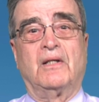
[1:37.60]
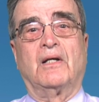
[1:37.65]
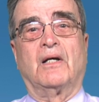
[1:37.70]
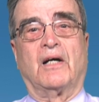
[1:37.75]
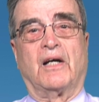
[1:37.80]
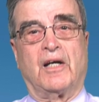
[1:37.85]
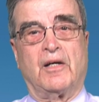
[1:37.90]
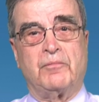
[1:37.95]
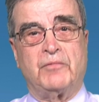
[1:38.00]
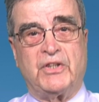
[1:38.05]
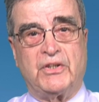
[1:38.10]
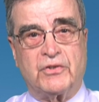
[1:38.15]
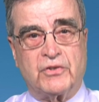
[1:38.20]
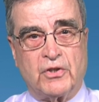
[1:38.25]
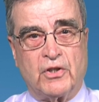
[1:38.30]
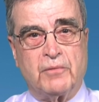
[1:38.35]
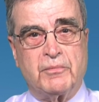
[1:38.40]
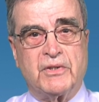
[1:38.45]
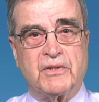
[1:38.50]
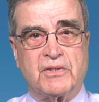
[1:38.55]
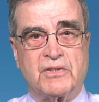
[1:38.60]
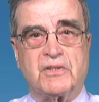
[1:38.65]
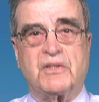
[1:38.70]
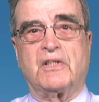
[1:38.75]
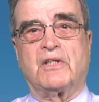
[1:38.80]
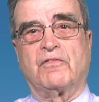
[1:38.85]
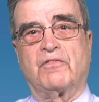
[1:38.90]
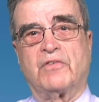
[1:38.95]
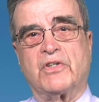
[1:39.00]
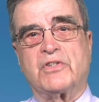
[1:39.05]
I am determined to
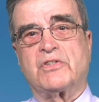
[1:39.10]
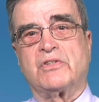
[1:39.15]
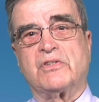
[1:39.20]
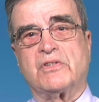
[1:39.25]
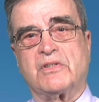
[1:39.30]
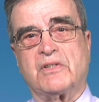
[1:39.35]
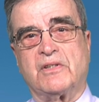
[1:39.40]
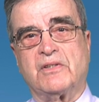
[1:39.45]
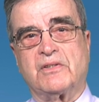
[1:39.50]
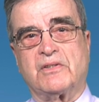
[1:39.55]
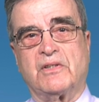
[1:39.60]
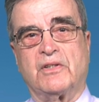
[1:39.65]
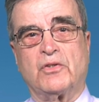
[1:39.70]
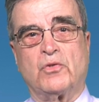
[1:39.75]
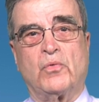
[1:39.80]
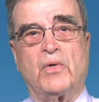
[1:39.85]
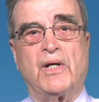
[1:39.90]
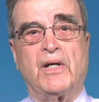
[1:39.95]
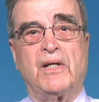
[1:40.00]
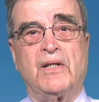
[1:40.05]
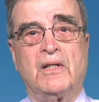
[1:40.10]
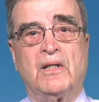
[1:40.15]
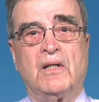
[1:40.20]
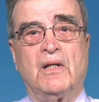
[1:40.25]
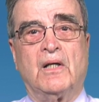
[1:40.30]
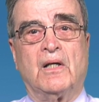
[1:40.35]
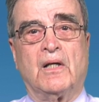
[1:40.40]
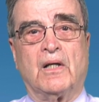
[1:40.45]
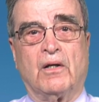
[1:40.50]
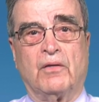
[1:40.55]
seek efficiencies in the way
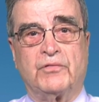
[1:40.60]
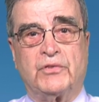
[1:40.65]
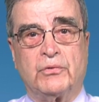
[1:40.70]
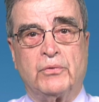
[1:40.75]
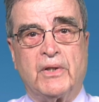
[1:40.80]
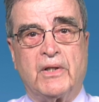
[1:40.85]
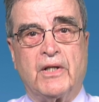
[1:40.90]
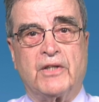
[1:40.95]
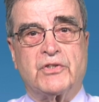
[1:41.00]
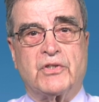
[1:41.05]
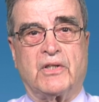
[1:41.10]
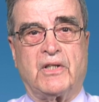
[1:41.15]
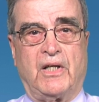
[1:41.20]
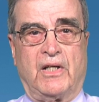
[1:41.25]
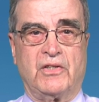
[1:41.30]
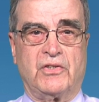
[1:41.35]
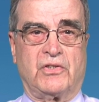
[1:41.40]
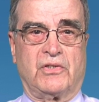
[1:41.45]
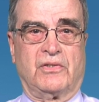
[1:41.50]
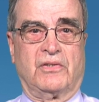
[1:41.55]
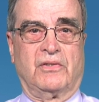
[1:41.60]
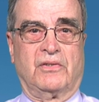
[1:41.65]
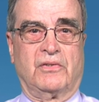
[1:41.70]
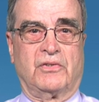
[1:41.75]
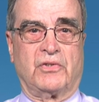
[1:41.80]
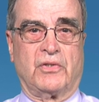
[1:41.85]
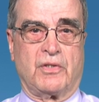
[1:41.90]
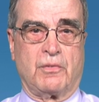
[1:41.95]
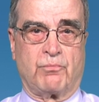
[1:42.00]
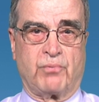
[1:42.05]
of doing education
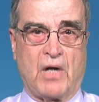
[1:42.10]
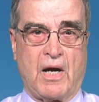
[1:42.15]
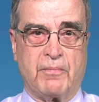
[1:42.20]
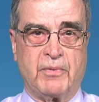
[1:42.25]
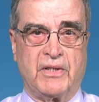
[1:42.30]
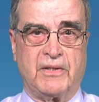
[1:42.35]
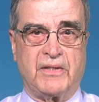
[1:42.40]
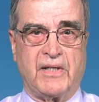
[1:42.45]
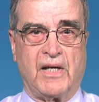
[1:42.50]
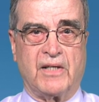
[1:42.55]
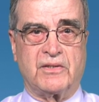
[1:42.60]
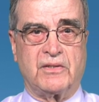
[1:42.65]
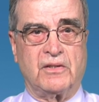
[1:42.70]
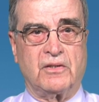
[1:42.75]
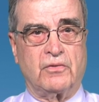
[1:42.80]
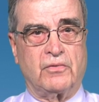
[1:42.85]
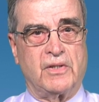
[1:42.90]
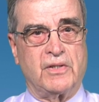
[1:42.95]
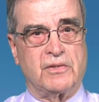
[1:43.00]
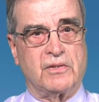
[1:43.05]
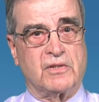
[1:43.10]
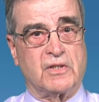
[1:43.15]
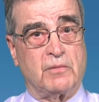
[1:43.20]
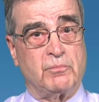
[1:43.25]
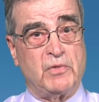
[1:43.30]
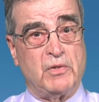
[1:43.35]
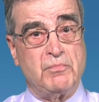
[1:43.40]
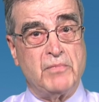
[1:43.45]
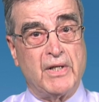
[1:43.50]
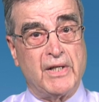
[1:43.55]
so that property tax increases
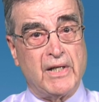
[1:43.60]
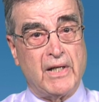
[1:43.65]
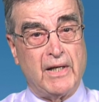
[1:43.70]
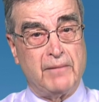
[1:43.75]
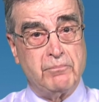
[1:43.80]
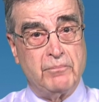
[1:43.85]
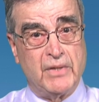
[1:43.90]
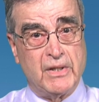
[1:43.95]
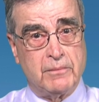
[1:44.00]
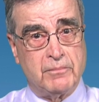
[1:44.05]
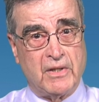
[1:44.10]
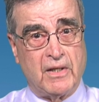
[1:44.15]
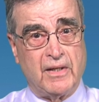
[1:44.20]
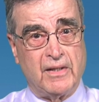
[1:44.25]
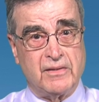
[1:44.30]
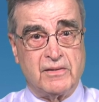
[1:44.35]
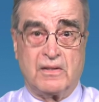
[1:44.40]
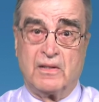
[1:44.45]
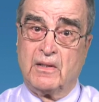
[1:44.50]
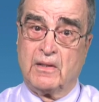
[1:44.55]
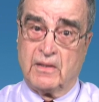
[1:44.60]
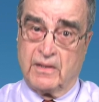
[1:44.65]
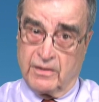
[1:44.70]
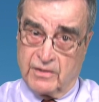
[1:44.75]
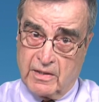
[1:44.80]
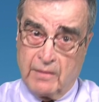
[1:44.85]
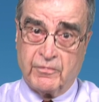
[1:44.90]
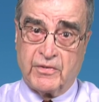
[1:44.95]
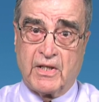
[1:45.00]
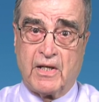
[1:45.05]
can be minimized and
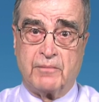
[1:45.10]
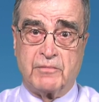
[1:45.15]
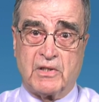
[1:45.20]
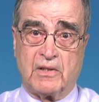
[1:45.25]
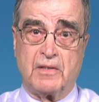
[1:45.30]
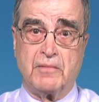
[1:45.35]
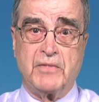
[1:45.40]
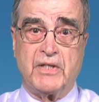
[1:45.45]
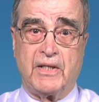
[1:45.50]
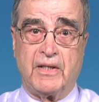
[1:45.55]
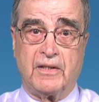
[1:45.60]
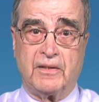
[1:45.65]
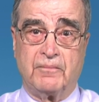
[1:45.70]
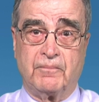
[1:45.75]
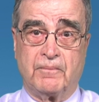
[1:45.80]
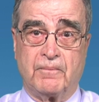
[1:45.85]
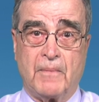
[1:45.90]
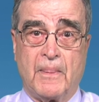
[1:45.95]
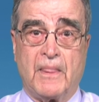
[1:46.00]
sometimes eliminated.